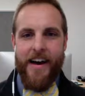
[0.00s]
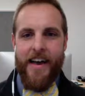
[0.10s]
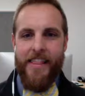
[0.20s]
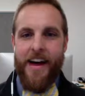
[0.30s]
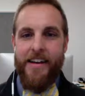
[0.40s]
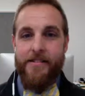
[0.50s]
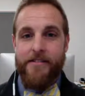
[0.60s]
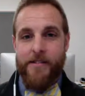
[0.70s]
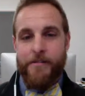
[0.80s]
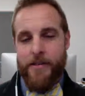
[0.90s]
and that,
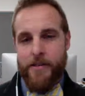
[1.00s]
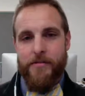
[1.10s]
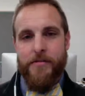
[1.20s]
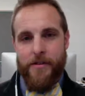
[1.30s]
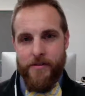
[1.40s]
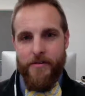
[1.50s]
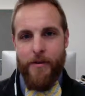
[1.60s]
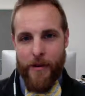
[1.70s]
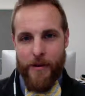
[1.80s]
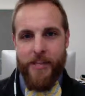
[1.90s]
especially
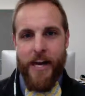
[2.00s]
with our chatty